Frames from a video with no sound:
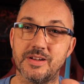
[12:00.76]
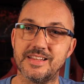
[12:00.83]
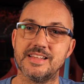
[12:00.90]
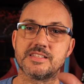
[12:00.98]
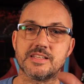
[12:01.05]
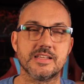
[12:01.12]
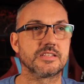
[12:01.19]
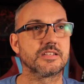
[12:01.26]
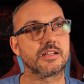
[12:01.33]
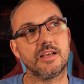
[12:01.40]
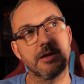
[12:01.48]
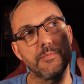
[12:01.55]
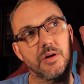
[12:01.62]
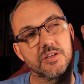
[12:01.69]
one is the
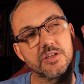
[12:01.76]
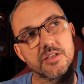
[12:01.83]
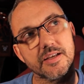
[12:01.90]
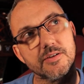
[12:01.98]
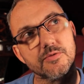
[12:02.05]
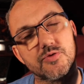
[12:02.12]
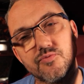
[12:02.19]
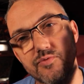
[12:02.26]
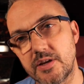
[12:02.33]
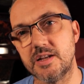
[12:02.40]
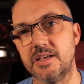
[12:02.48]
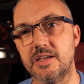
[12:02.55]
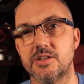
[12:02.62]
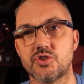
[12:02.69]
key. But I just think it was
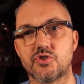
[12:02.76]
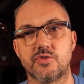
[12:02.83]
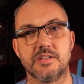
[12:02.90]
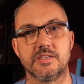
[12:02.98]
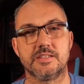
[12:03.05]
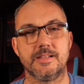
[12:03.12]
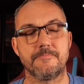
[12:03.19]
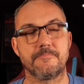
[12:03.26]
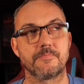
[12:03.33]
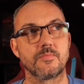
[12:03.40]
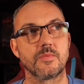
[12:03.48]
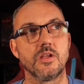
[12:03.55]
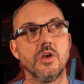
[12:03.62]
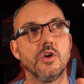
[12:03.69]
really interesting.
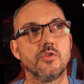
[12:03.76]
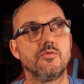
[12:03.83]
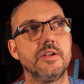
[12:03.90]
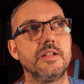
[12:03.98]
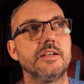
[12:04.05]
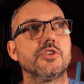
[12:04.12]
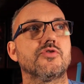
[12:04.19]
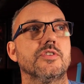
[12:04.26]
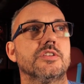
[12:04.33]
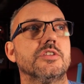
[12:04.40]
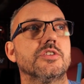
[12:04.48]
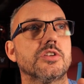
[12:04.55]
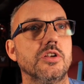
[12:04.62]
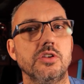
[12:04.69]
Really
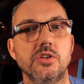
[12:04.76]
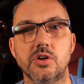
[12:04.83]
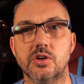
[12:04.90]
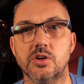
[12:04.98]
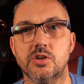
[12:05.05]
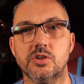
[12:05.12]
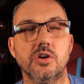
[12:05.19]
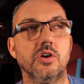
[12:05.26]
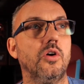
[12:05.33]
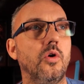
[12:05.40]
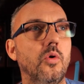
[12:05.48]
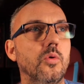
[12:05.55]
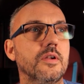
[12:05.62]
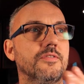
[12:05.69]
interesting to look at
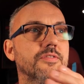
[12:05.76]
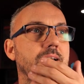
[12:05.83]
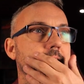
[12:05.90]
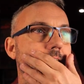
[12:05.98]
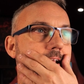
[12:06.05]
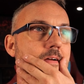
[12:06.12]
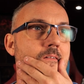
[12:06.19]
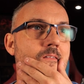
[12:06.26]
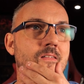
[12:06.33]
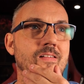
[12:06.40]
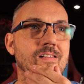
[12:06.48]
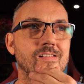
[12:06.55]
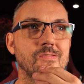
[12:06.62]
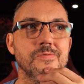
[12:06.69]
all of that there
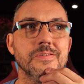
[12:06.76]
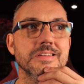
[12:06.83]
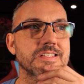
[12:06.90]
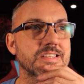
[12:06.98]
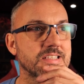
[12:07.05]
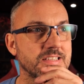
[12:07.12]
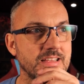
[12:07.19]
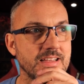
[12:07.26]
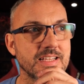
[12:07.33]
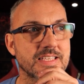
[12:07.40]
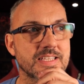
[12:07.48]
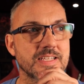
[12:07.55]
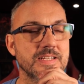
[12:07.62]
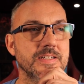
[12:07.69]
and look what he
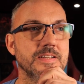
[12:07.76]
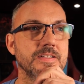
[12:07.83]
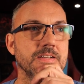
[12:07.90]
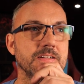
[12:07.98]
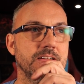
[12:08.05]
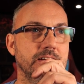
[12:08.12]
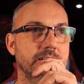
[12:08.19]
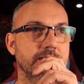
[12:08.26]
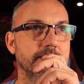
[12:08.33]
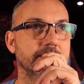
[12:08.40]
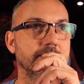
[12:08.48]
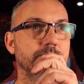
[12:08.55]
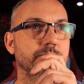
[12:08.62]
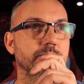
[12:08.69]
said
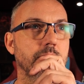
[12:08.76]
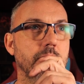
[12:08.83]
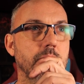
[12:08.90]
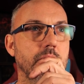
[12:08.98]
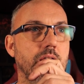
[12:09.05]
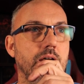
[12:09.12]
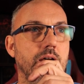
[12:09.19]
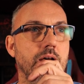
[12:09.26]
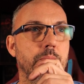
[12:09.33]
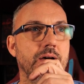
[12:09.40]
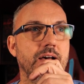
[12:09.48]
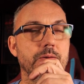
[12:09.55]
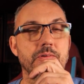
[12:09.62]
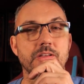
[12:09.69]

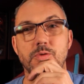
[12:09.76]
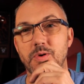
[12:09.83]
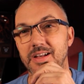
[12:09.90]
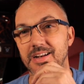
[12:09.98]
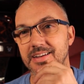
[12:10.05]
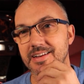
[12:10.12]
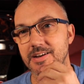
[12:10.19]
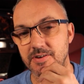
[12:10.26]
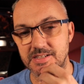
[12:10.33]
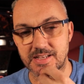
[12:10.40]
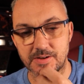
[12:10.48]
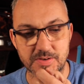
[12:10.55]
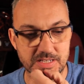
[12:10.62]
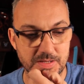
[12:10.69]
about it being quickly. And there
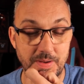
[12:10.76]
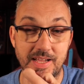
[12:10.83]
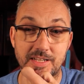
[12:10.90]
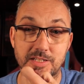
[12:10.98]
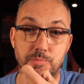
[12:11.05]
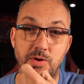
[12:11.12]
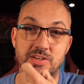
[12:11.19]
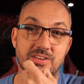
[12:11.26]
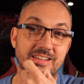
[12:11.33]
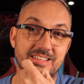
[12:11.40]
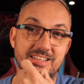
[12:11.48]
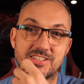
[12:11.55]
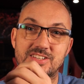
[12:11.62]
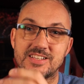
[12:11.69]
is a man under pressure.
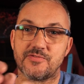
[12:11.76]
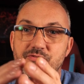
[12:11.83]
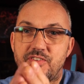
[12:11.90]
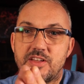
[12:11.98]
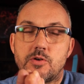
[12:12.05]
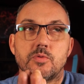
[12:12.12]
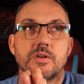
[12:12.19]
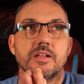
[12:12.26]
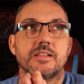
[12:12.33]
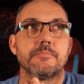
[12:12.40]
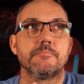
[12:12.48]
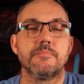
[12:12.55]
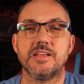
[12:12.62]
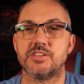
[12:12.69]
And I just feel that
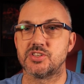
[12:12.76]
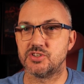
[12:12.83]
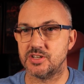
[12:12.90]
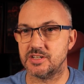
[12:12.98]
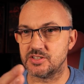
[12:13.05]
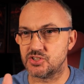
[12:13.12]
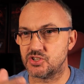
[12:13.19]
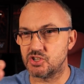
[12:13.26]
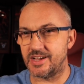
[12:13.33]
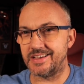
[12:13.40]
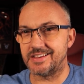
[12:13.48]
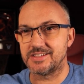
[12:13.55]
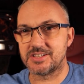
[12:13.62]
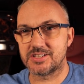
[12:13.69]
the messaging has
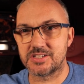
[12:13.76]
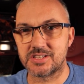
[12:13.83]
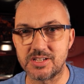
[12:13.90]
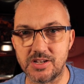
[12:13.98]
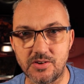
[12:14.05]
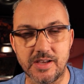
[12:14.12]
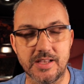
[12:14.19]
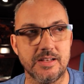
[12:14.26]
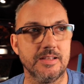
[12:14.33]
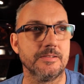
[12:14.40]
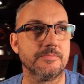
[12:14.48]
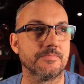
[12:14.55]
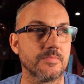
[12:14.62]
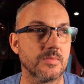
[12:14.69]
changed slightly.